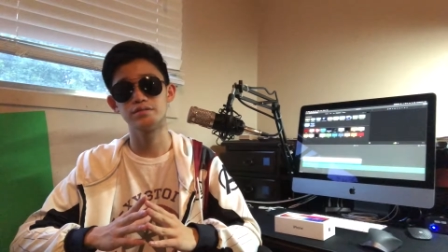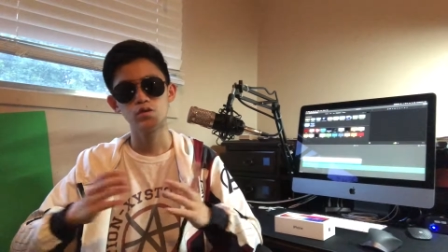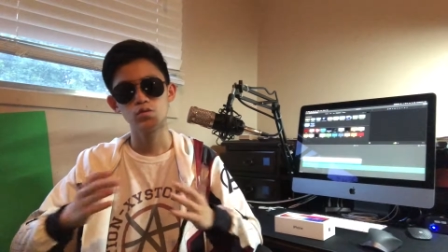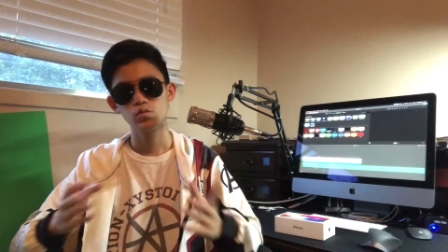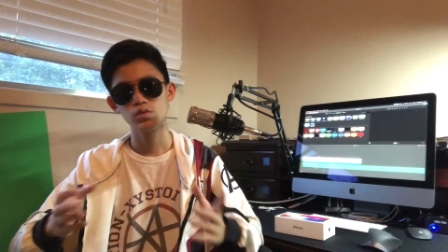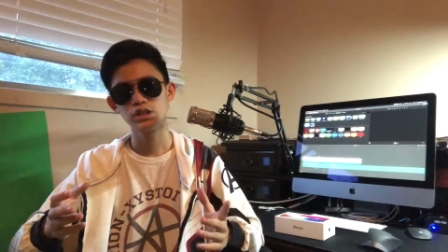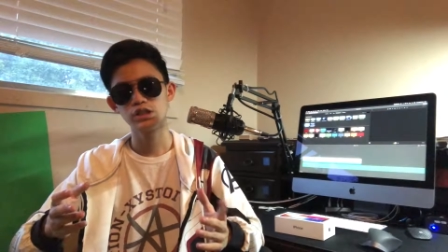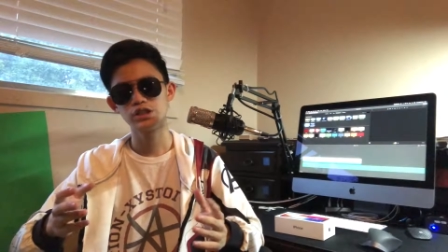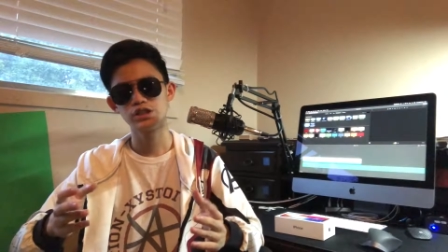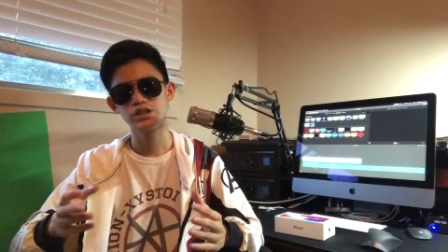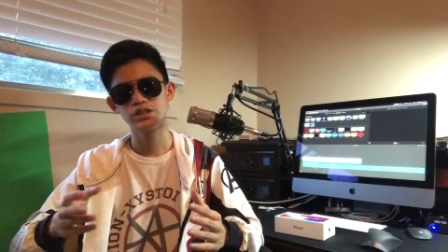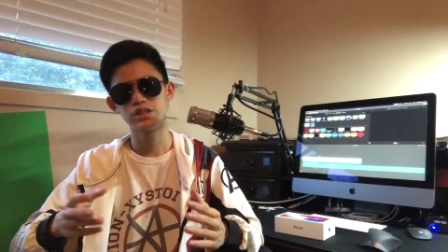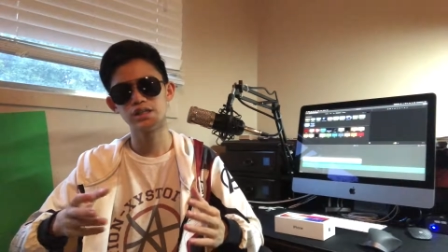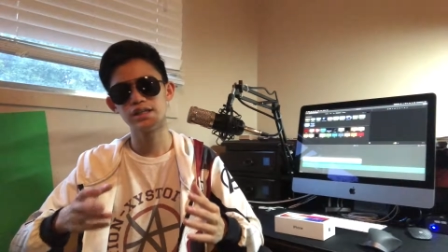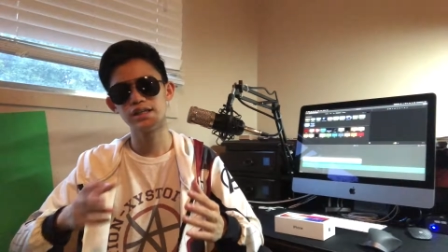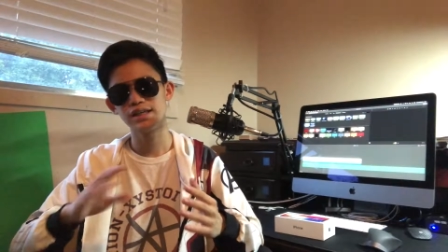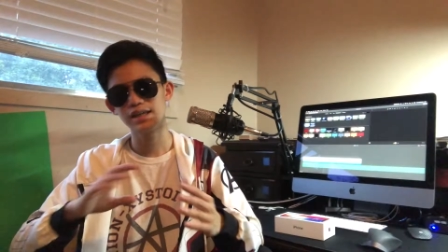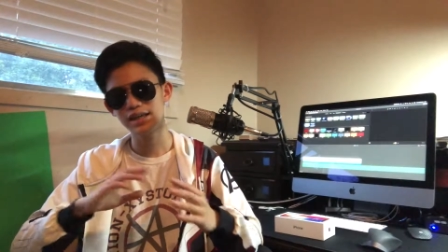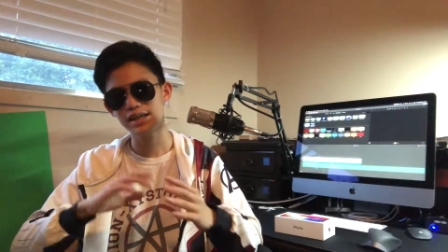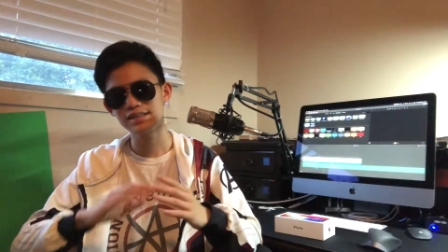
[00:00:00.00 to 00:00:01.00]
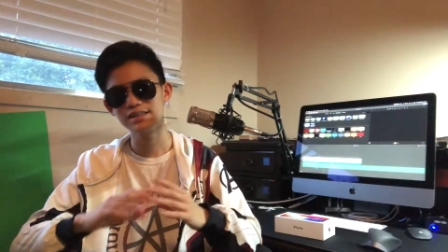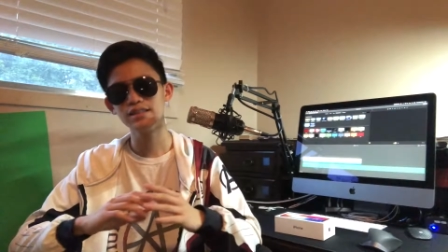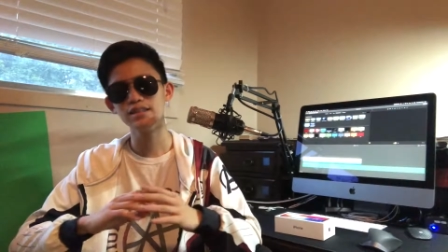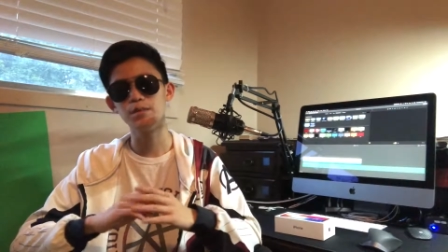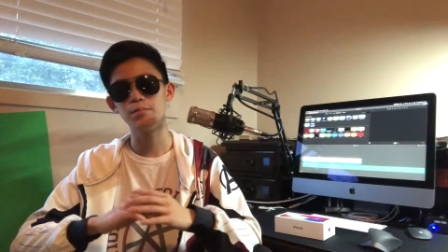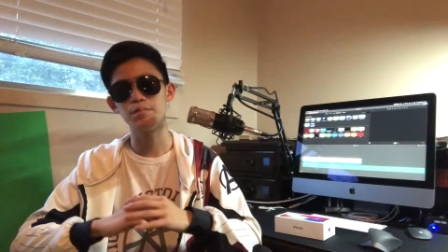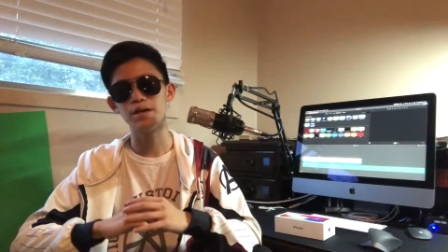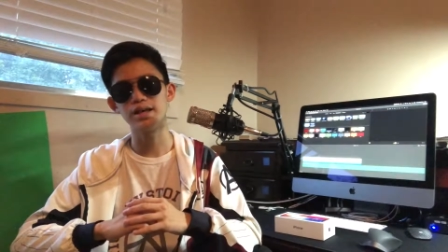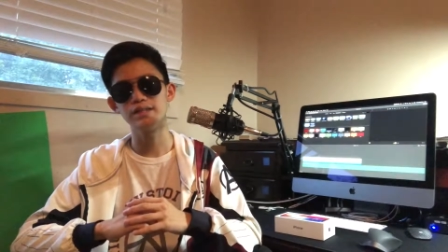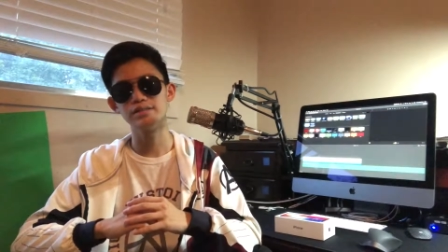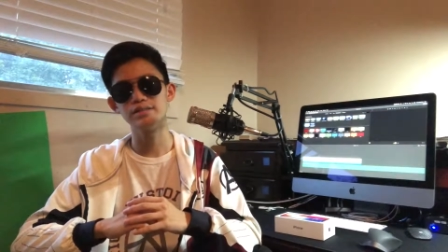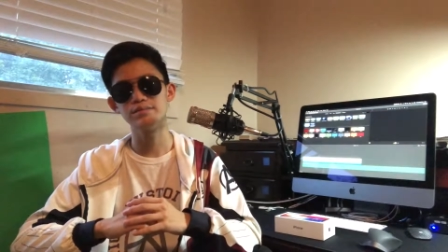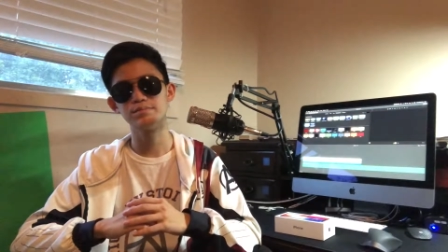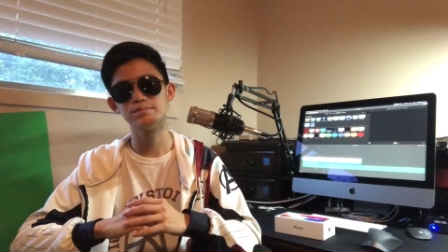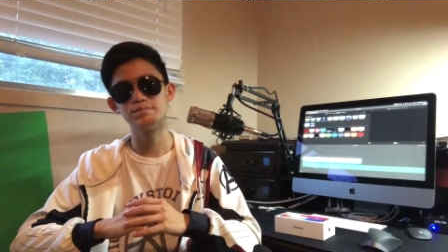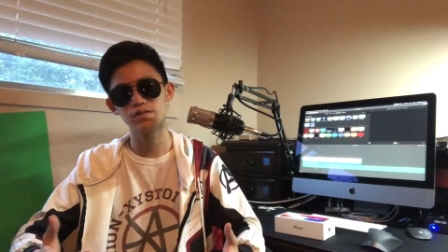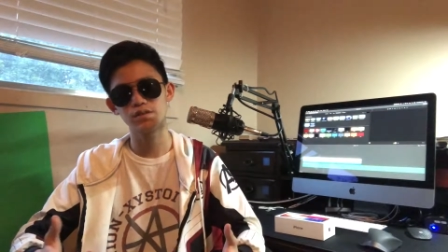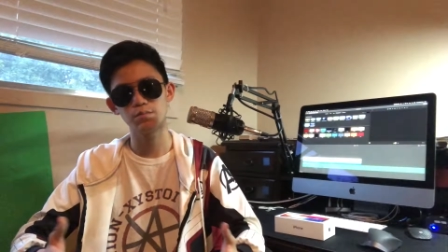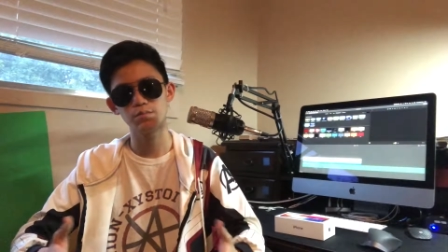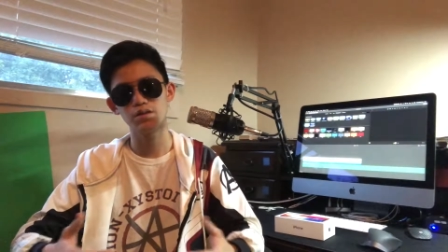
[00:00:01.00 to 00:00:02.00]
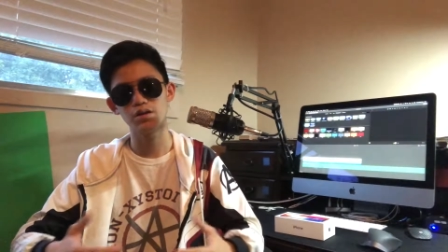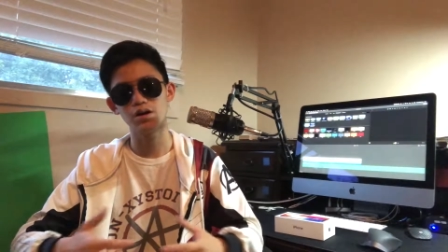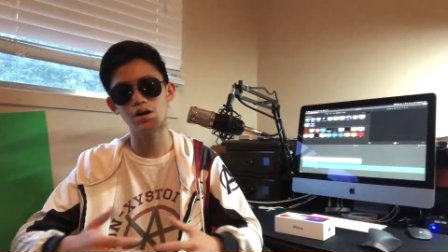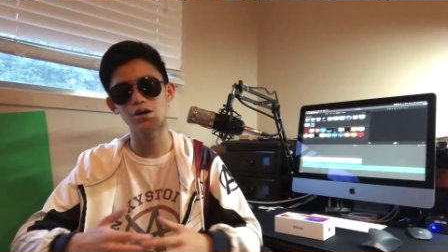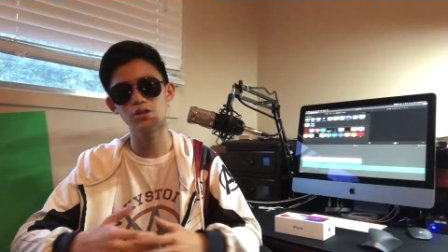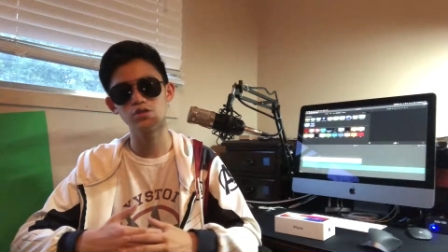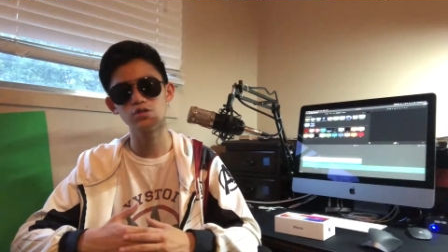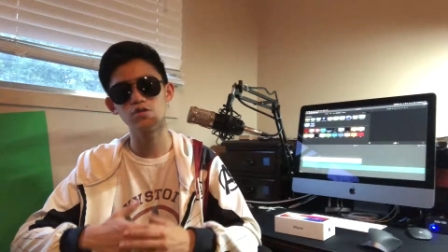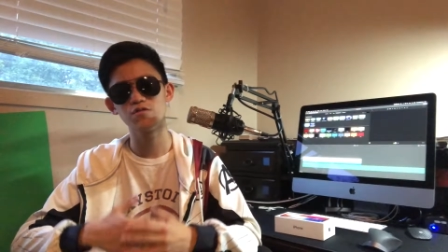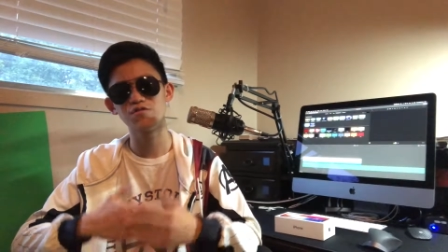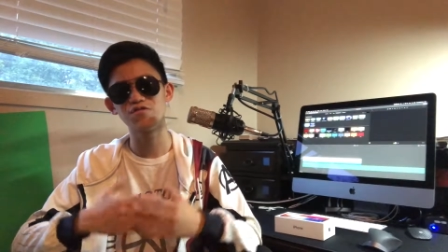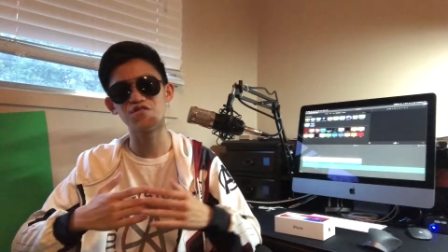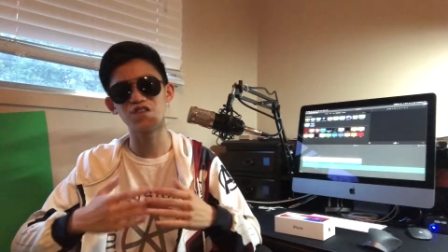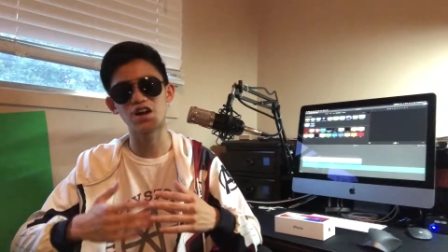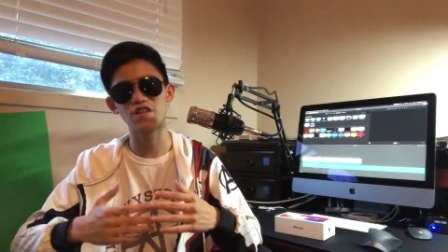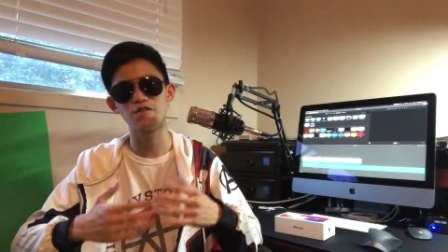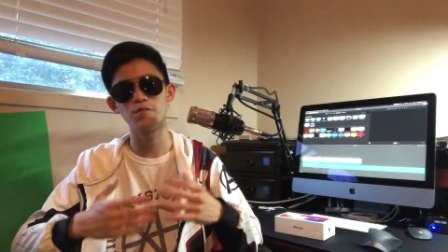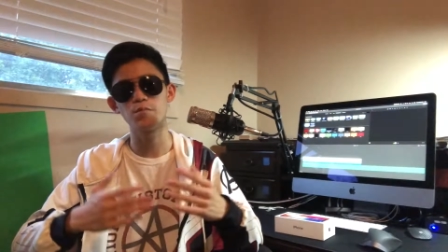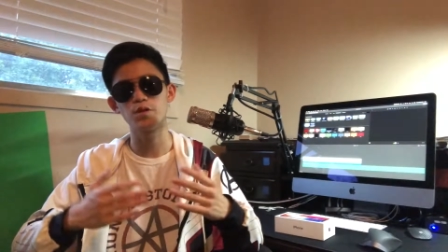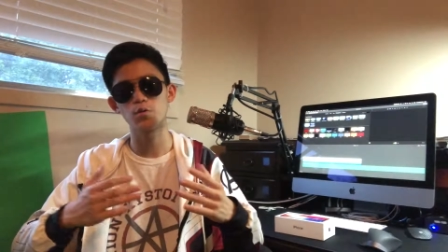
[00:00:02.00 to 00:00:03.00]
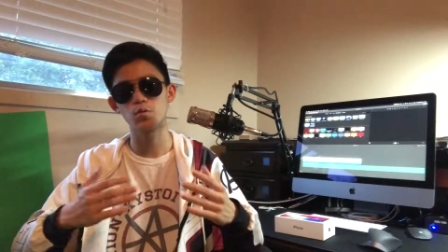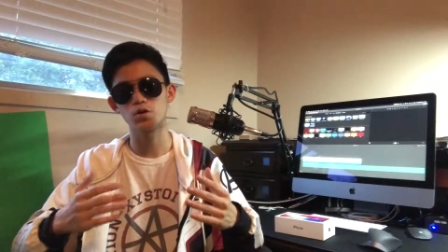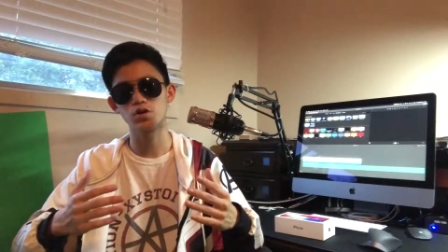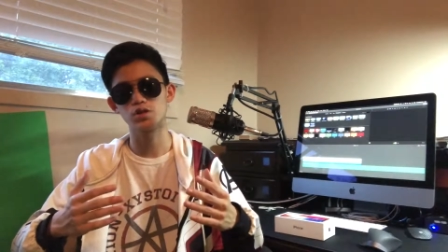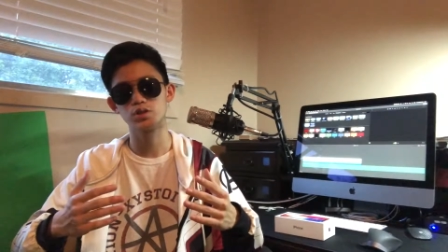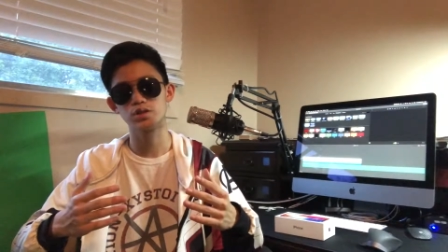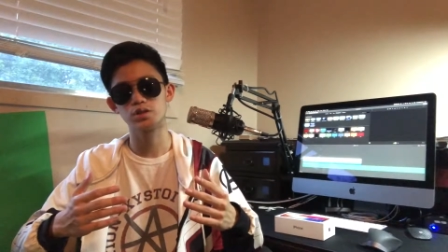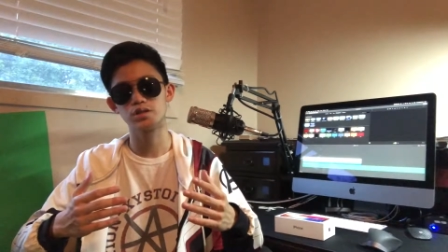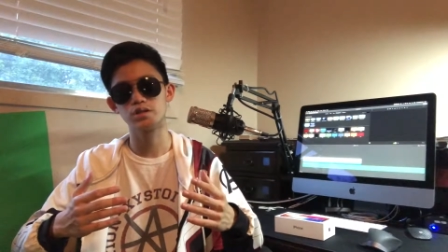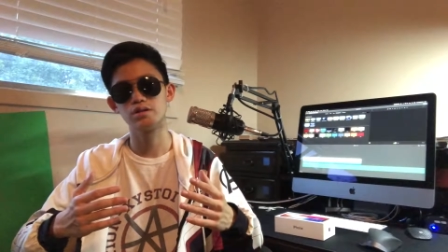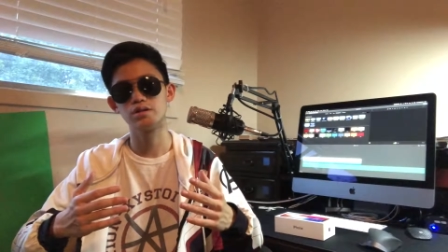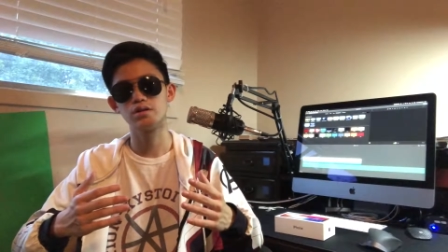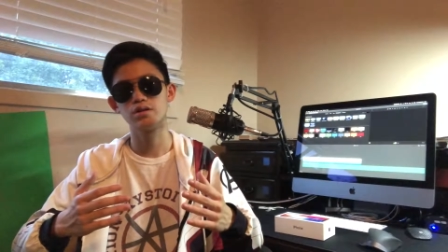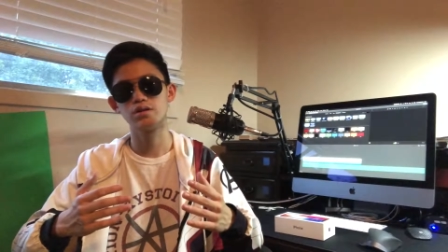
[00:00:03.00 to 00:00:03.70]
which isn't the best, but also far from the worst.